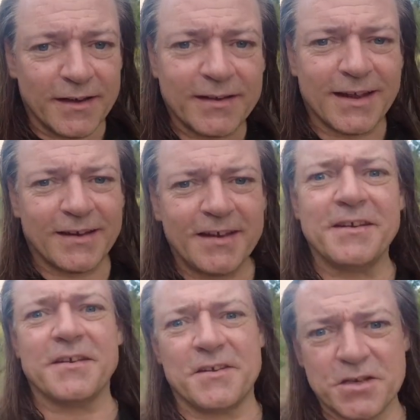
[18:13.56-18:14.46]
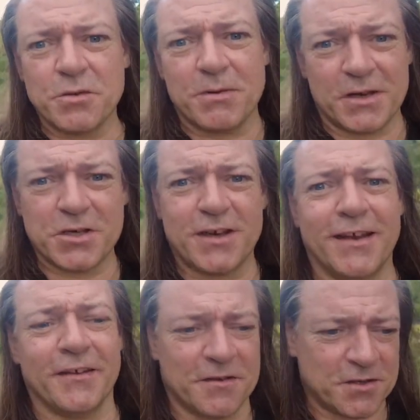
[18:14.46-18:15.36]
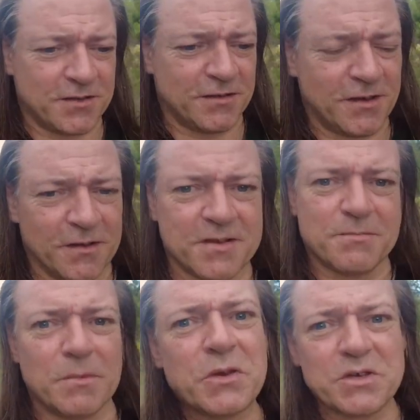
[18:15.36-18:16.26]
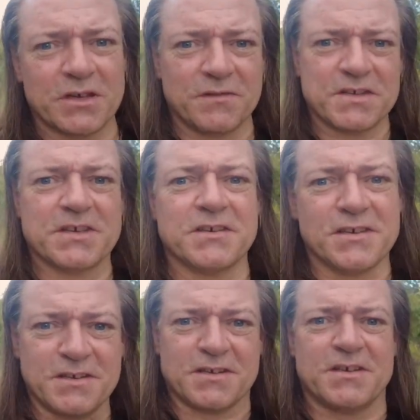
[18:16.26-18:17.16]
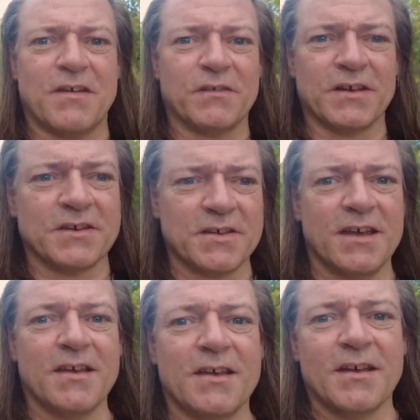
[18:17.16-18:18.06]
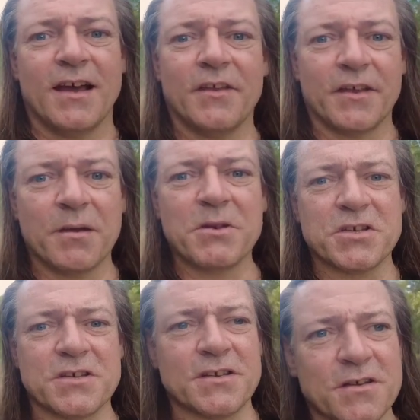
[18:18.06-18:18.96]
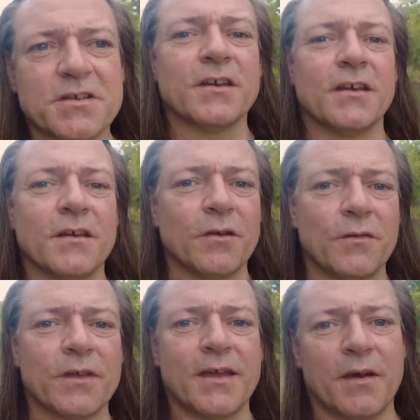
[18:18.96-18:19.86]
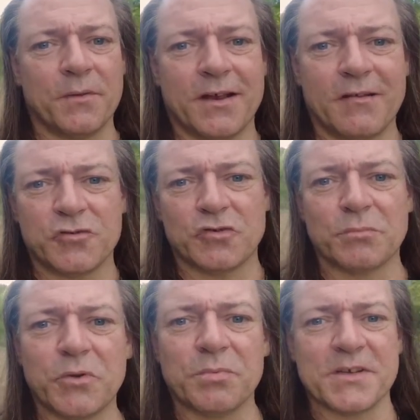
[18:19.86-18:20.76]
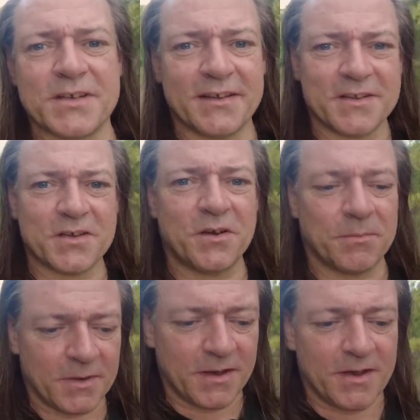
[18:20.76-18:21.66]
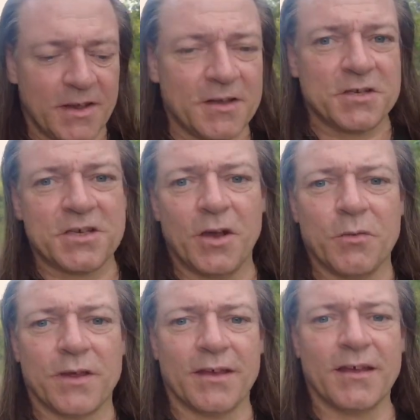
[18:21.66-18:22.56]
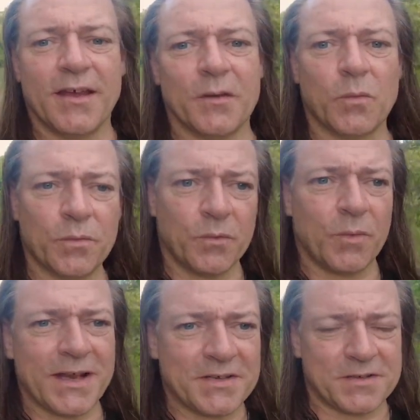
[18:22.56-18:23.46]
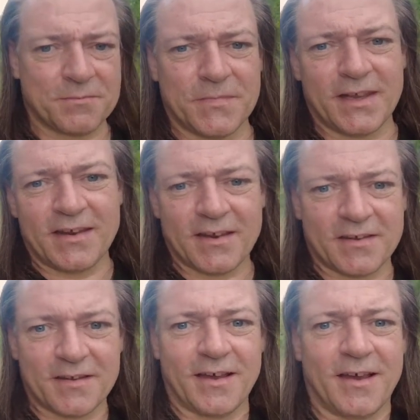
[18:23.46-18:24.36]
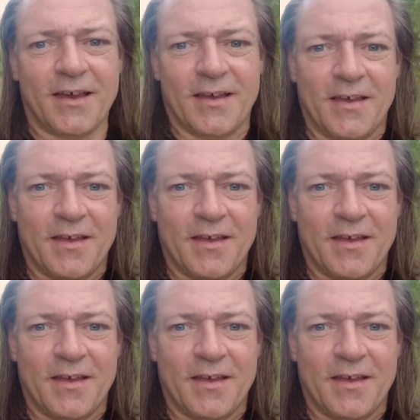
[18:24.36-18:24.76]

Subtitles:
There needed to be change, and you know, the music of the 60s and the 70s and the images that you see of the countercultural movements at the time show that, yeah, the West needed to